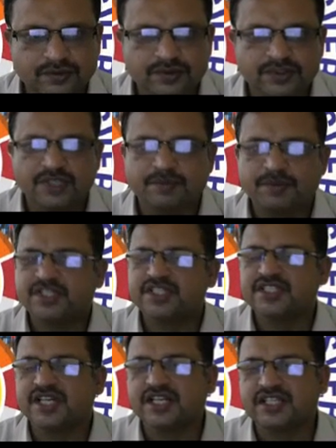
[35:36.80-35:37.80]
Therefore,
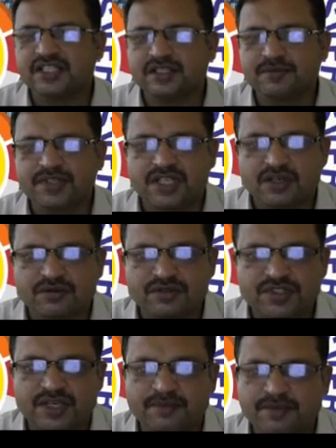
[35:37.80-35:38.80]
these are the assumptions. Now,
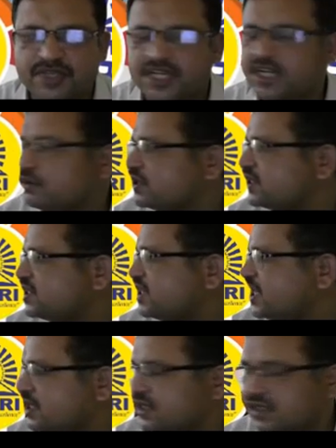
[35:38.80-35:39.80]
same gear tooth is
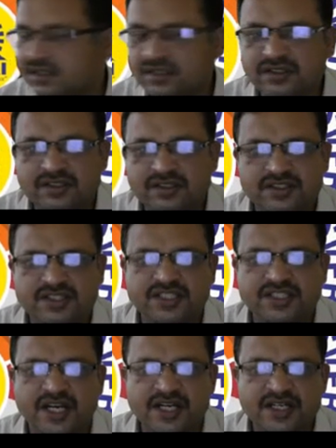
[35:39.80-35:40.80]
there. See
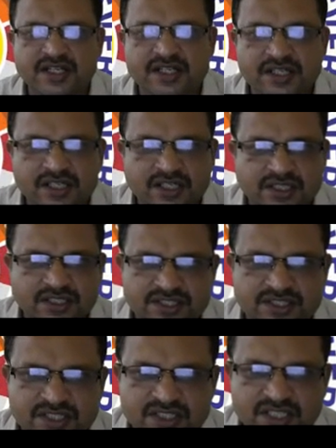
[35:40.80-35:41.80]
that
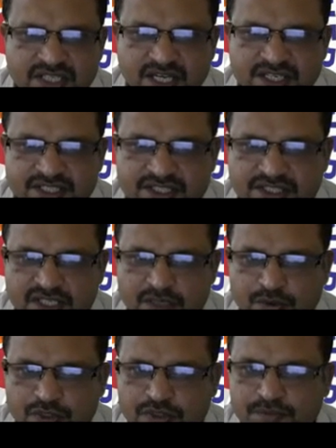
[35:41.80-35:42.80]
this is the tangential
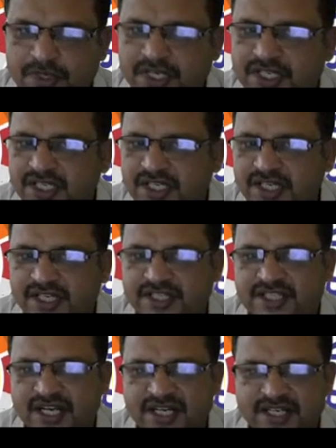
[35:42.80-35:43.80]
force PT. It
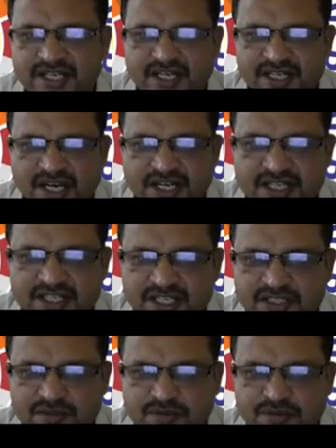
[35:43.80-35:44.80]
is acting at a height
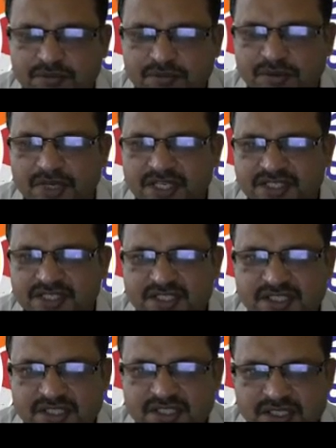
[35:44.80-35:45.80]
h from the base.
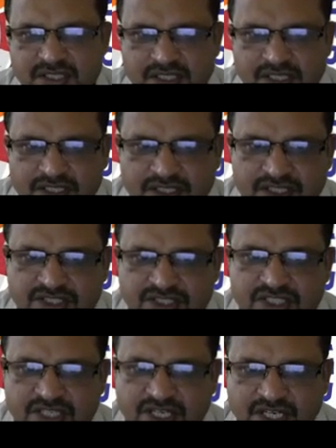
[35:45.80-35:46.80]
This is
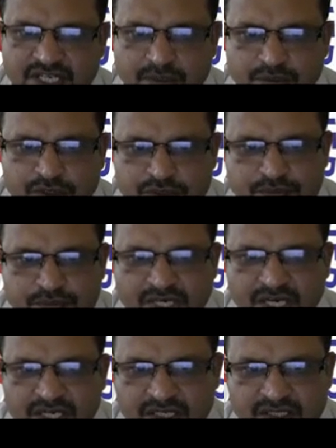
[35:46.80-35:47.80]
the radial force
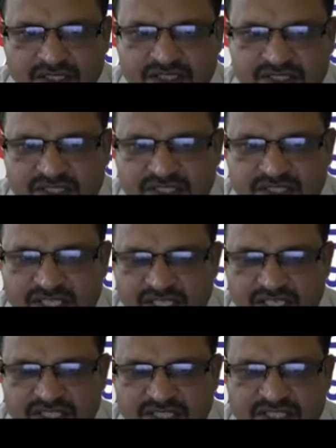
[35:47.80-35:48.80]
PR. This is the
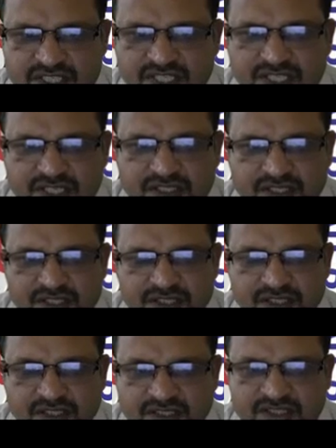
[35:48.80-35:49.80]
thickness T.
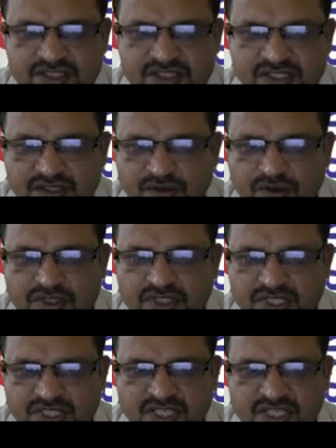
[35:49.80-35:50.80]
This is the cross
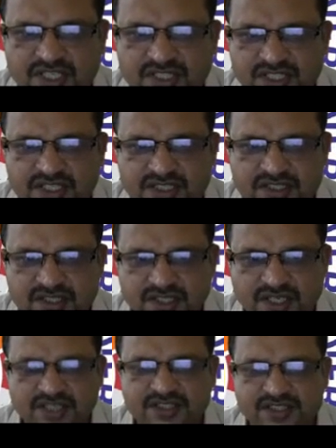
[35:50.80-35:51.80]
section XS,
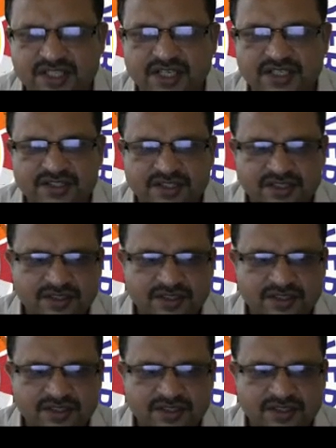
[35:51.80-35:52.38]
XX.